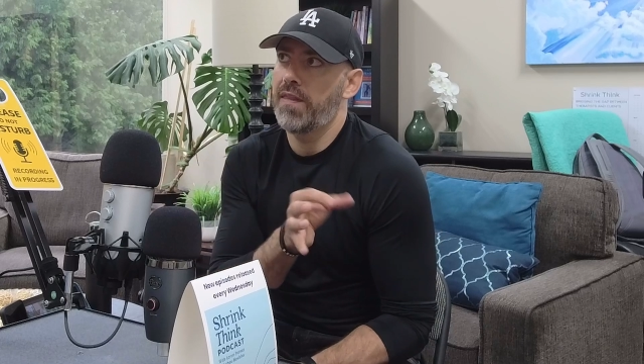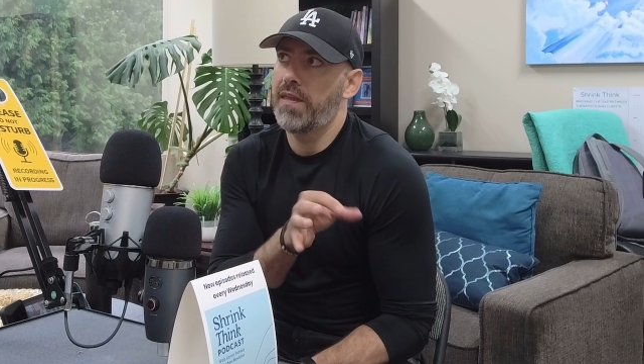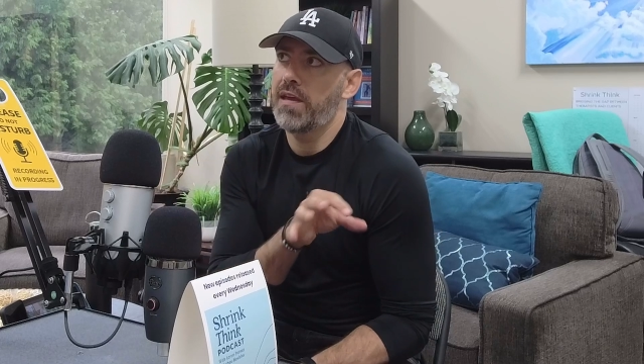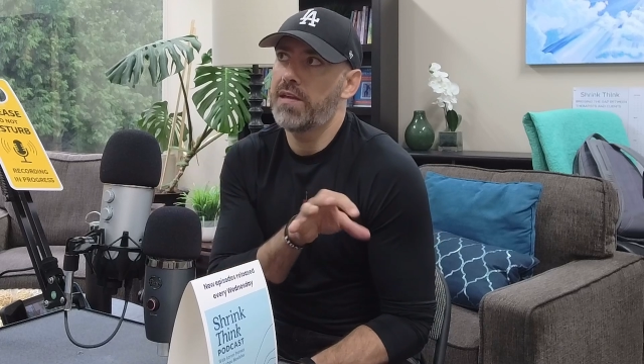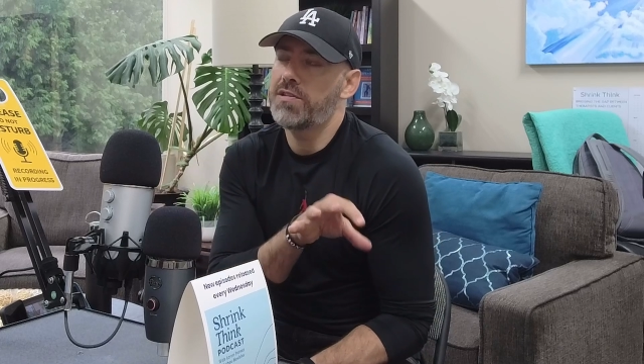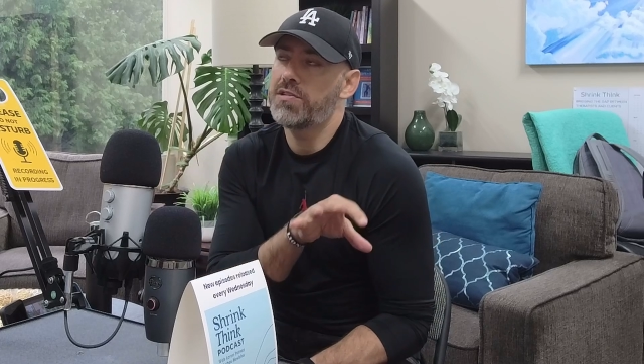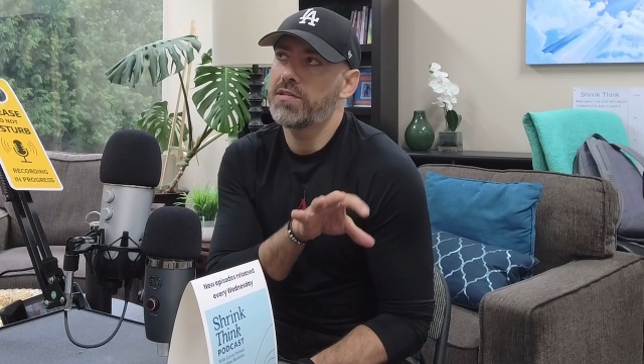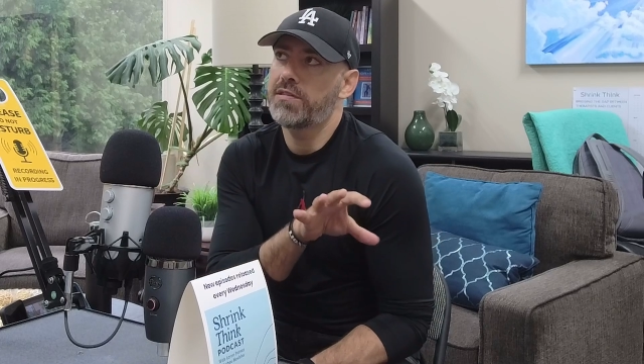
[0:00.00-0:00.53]
the
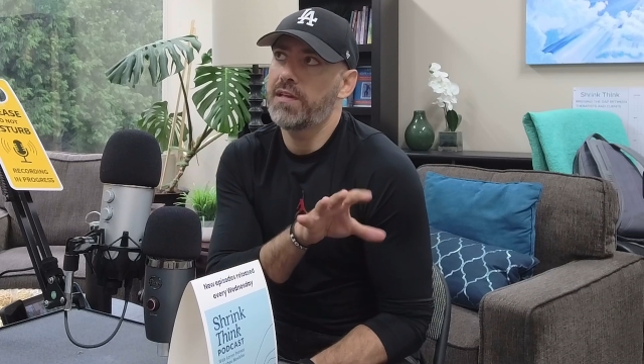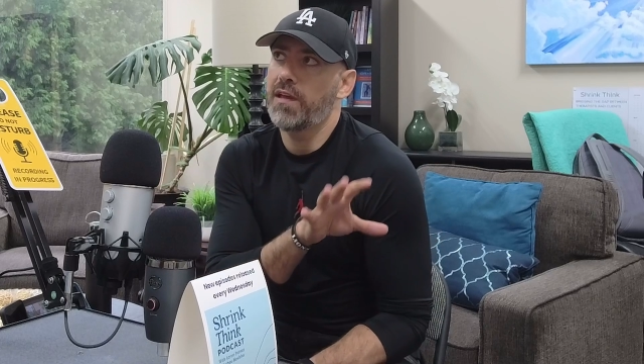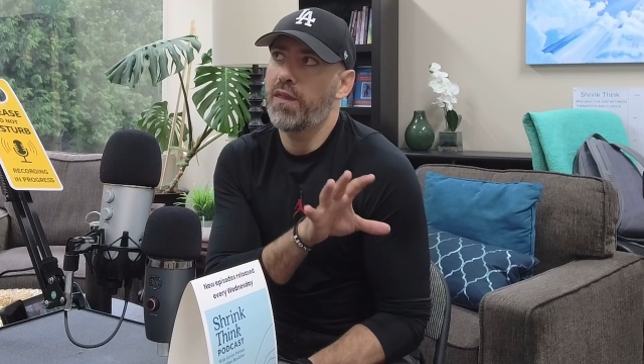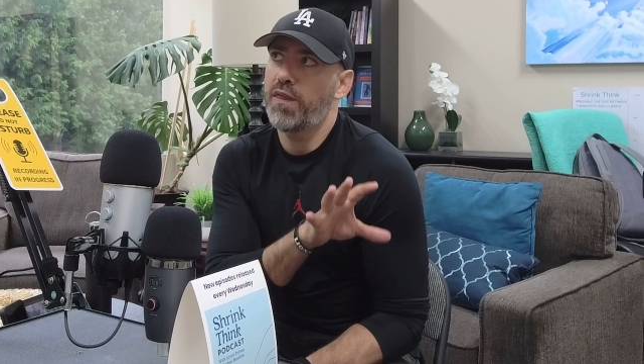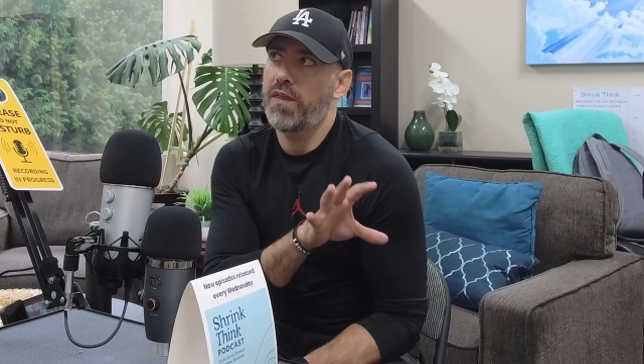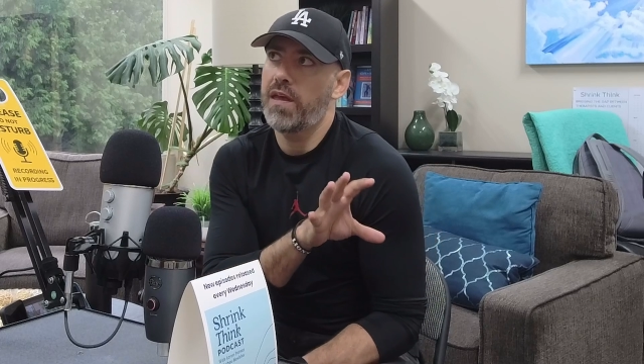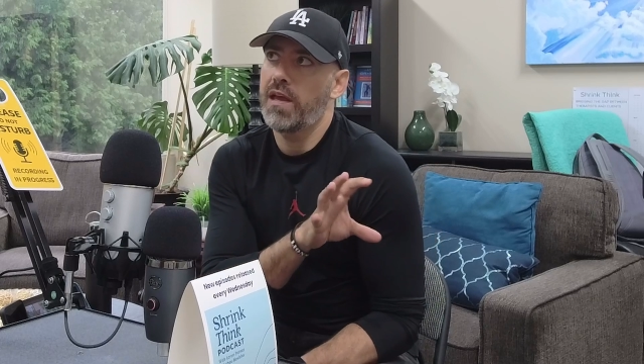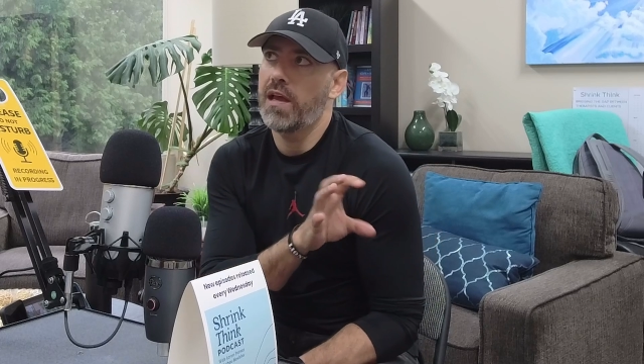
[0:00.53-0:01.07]
interesting
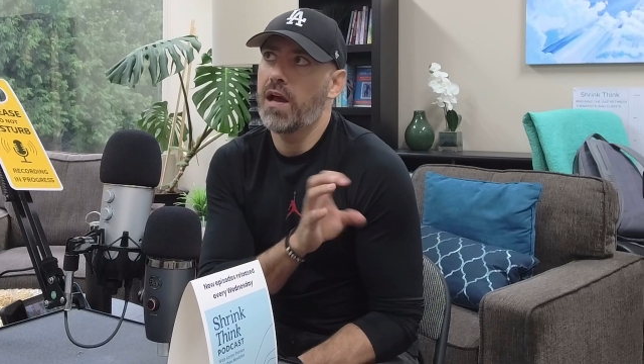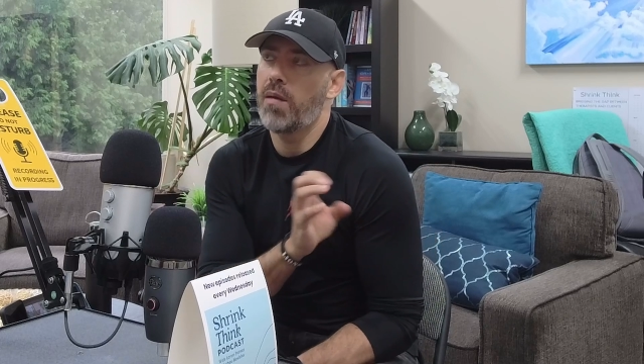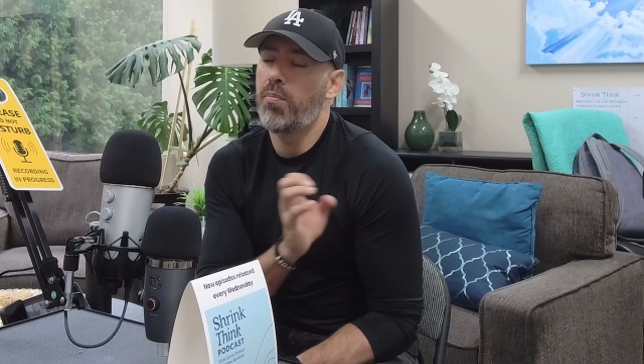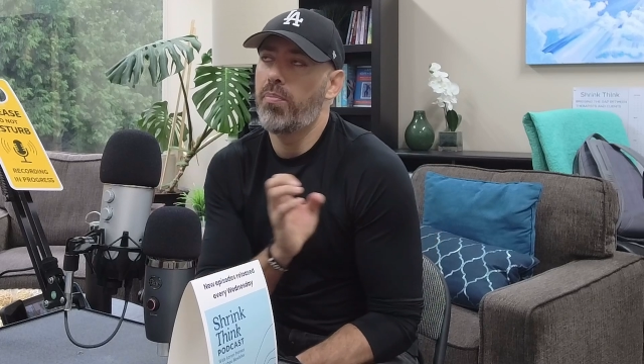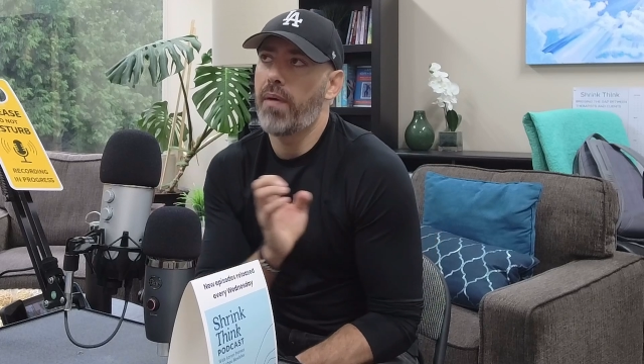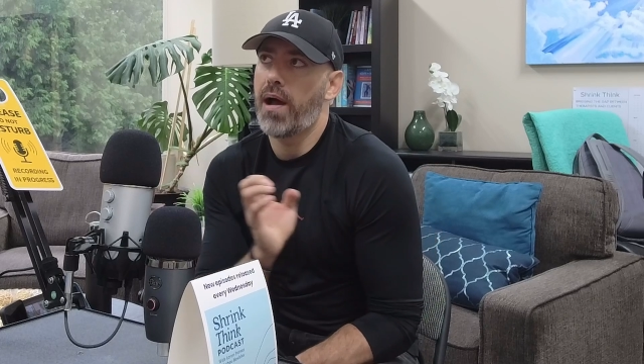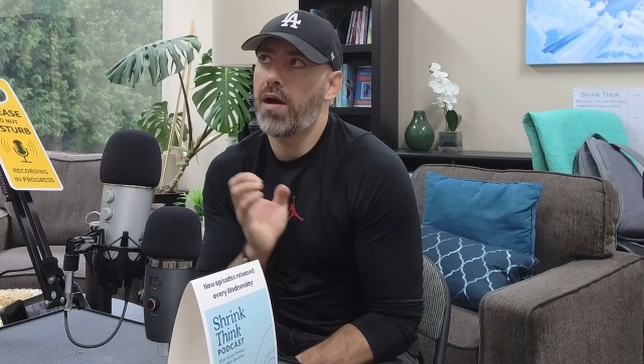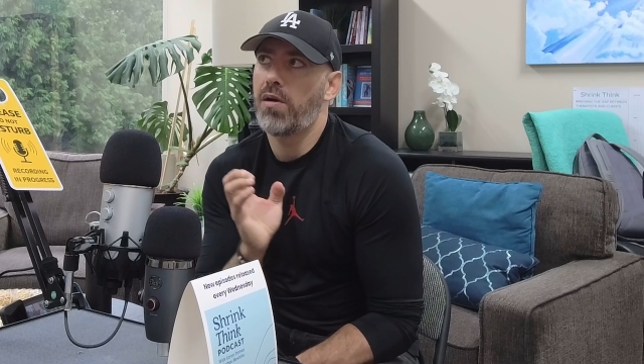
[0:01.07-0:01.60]
thing
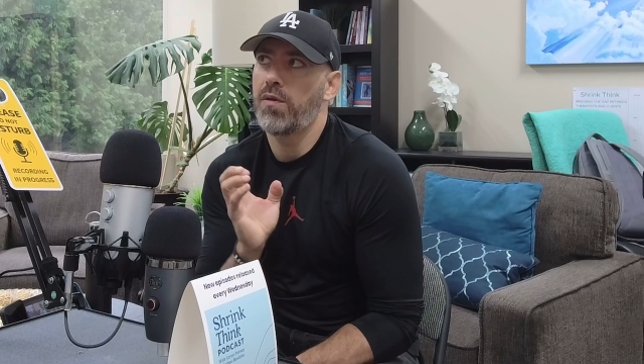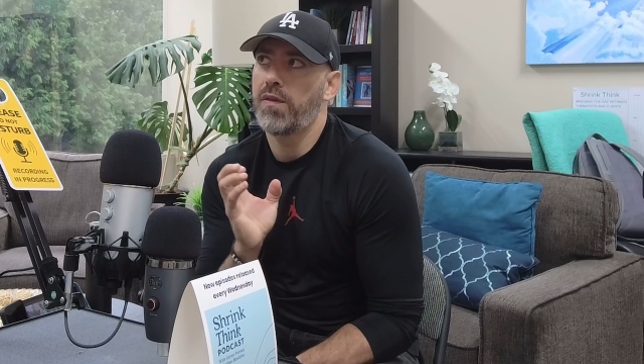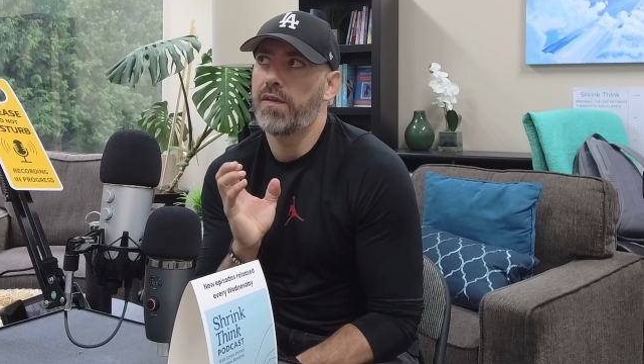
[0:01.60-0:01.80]
about